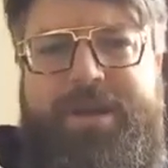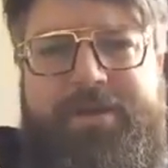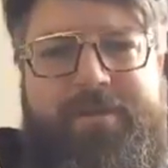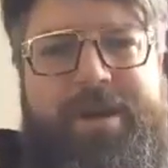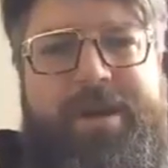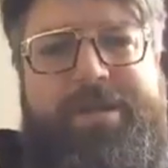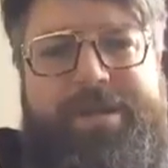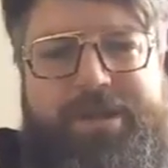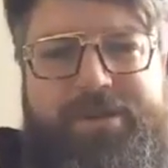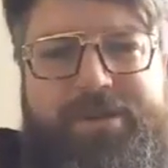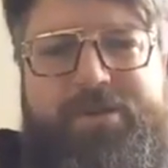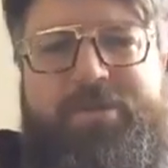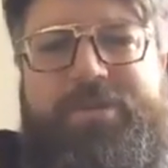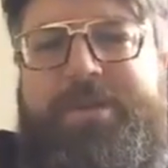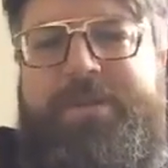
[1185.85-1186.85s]
where it's
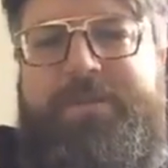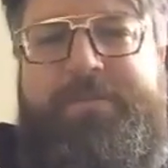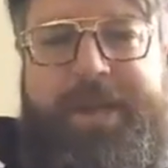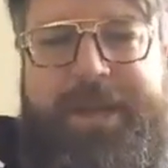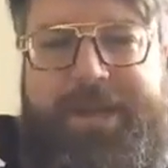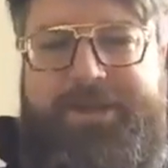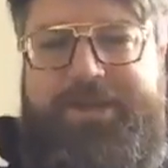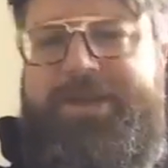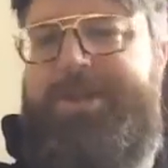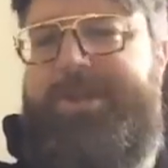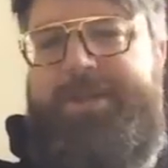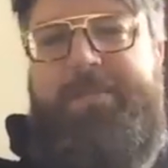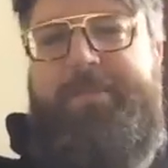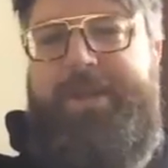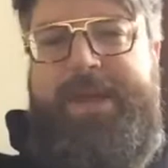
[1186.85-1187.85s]
you, the beach,
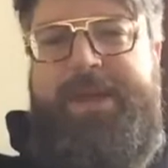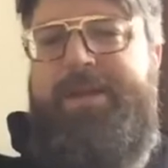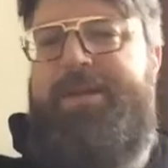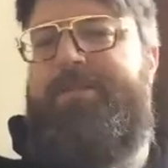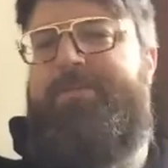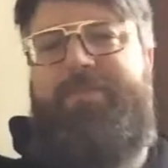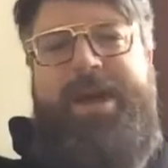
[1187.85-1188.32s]
a beer,